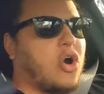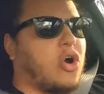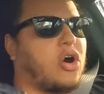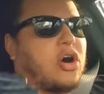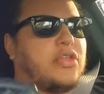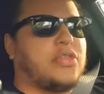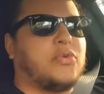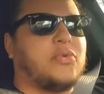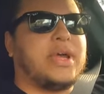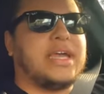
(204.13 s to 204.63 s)

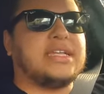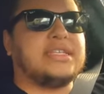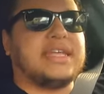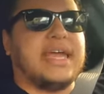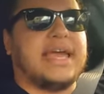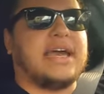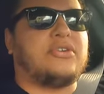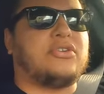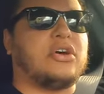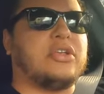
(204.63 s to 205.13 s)
all the way
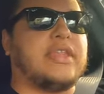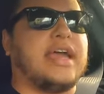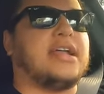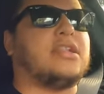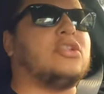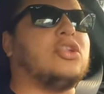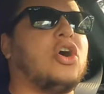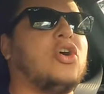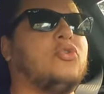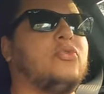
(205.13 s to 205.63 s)
down on
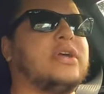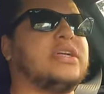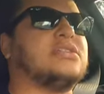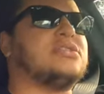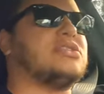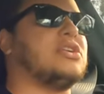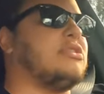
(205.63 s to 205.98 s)
that low end.